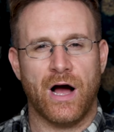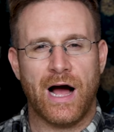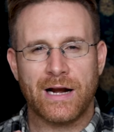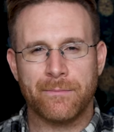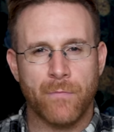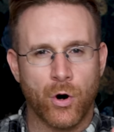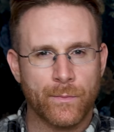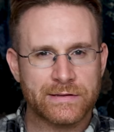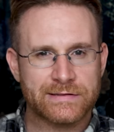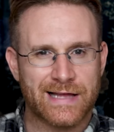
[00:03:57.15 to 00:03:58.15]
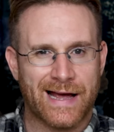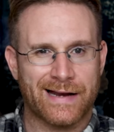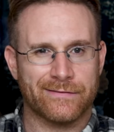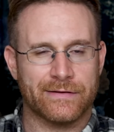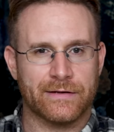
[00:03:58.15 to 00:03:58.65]
odd moments
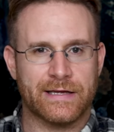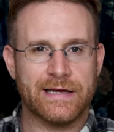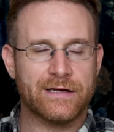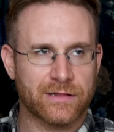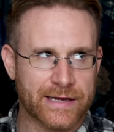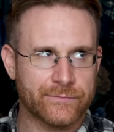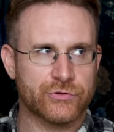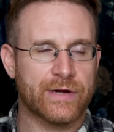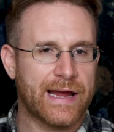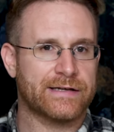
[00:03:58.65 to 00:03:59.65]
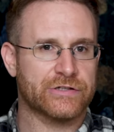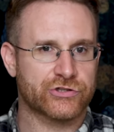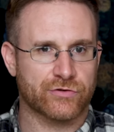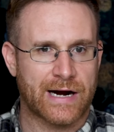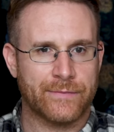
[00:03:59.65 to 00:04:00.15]
that he claims you can't
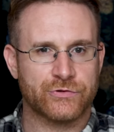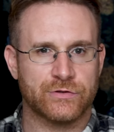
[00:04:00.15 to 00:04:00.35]
describe.